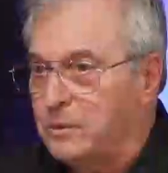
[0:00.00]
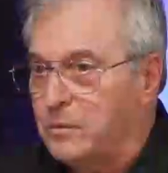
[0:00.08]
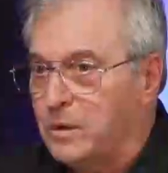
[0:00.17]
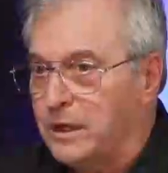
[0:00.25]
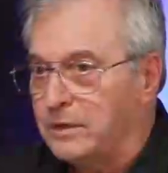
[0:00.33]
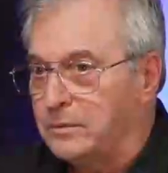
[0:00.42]

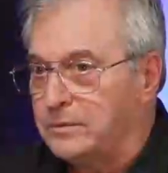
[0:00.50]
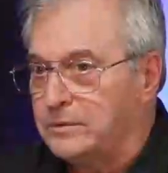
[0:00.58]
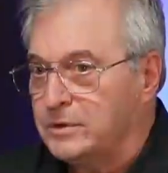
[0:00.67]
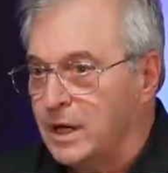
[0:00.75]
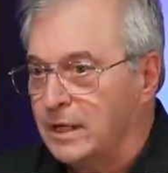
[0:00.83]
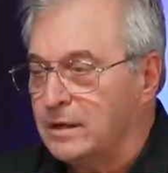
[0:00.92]
want to
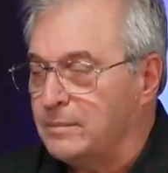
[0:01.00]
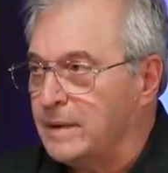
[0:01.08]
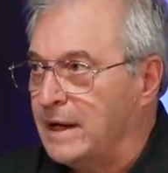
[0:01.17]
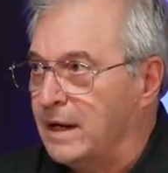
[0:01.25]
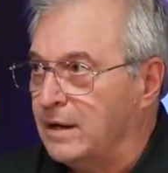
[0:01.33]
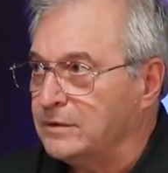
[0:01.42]
talk
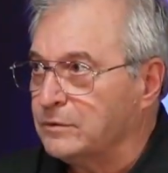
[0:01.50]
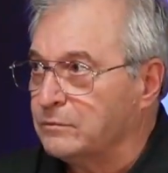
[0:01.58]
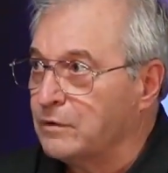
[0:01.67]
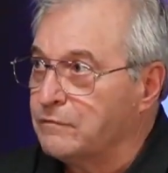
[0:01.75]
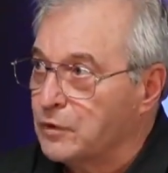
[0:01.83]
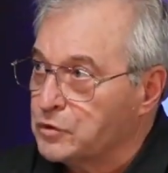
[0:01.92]
about
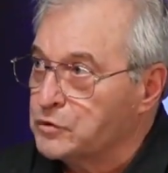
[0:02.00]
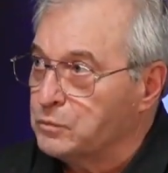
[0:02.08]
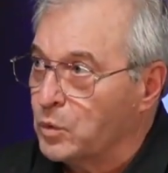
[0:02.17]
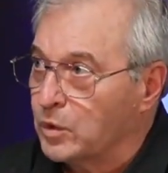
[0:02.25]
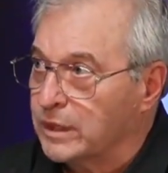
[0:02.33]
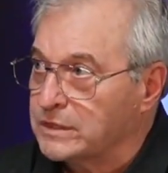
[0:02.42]
reverse
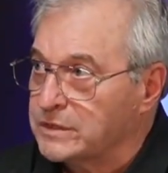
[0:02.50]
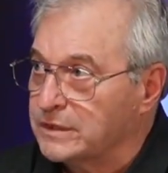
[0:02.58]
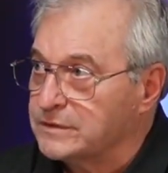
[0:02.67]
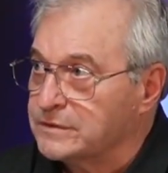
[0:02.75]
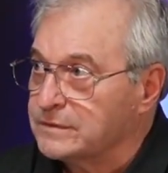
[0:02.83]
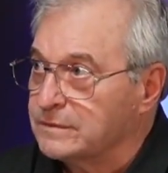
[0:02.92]

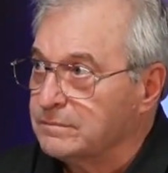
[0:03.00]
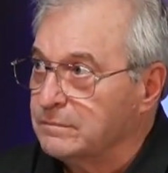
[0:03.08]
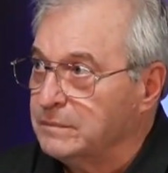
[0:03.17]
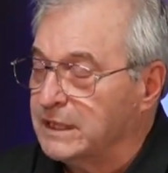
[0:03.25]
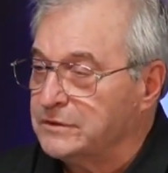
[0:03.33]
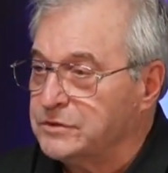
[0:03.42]
mortgages,
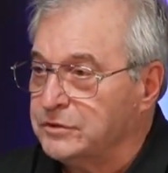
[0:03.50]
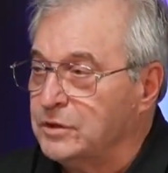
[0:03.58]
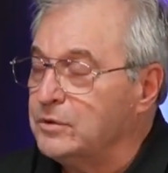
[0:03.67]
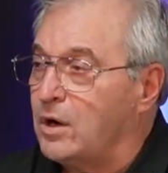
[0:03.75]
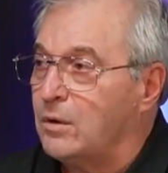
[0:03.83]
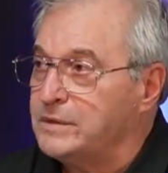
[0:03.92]
because you
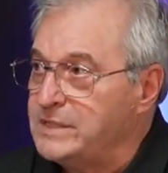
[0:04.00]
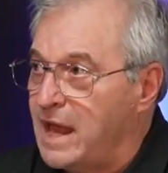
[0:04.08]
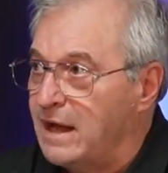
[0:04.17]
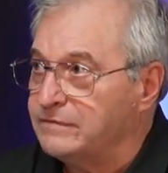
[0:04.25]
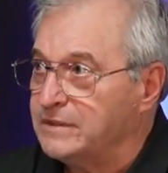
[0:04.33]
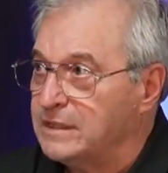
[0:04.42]
don't always
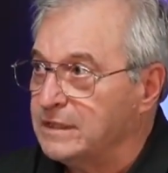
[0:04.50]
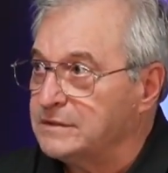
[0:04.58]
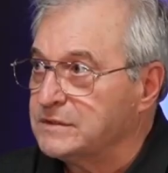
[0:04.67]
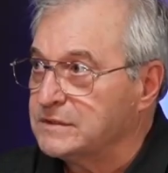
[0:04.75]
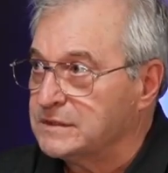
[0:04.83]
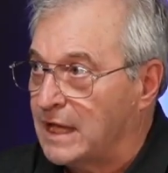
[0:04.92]
have to
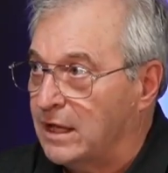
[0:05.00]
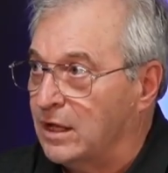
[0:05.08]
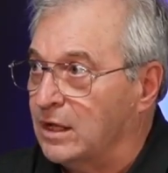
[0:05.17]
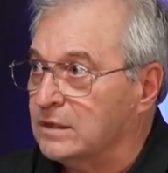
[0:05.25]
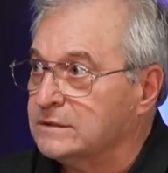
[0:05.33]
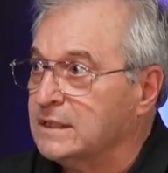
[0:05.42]

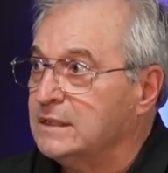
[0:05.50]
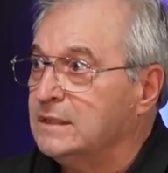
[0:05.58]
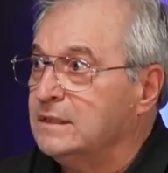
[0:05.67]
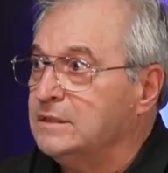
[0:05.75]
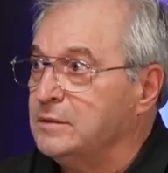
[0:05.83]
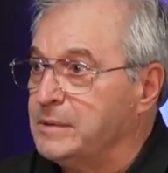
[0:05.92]
sell
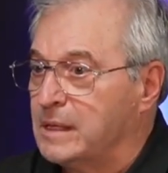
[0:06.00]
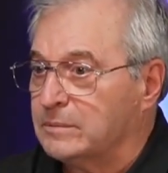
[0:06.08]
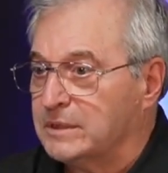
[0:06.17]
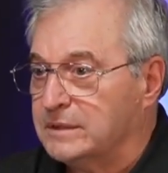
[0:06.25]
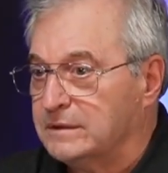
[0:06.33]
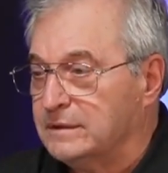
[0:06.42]
to be
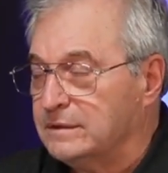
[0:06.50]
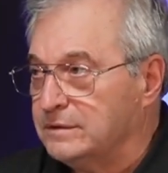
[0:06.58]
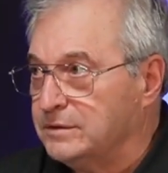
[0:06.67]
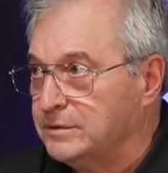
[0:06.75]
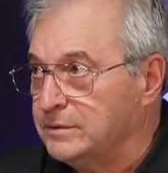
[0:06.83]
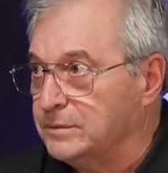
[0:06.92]
able
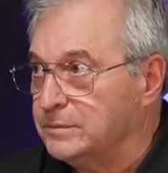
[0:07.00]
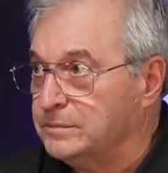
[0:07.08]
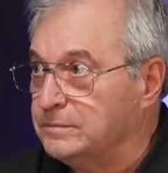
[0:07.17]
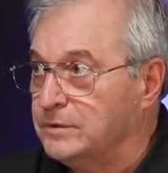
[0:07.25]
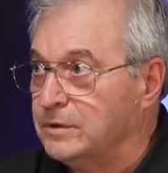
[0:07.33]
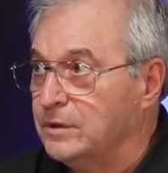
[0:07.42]
to
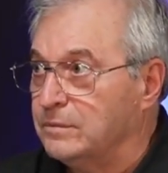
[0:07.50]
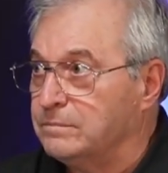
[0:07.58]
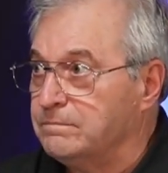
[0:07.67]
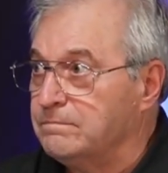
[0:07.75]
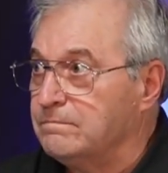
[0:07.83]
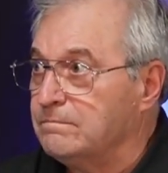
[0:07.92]

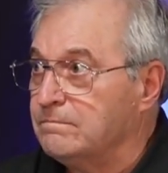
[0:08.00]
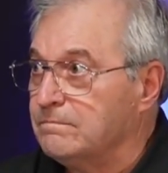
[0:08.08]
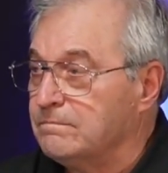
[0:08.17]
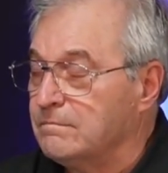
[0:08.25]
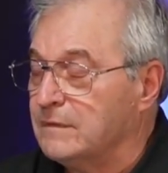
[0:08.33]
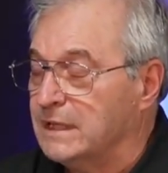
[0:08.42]

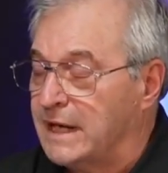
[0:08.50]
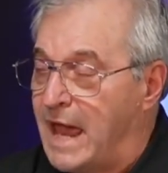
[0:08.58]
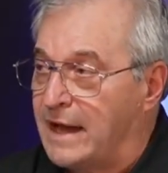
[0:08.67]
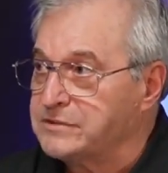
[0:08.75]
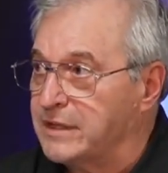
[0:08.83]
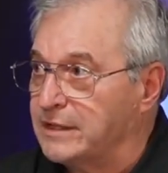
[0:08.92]
get
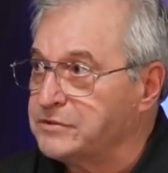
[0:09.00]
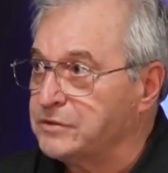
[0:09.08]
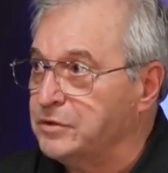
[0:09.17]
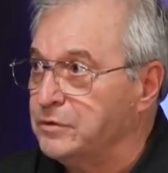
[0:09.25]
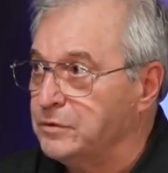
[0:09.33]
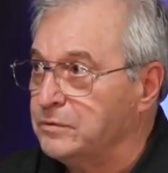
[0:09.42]
access
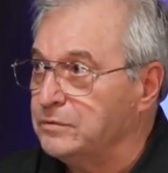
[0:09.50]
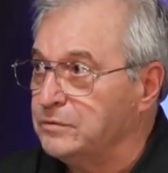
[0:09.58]
to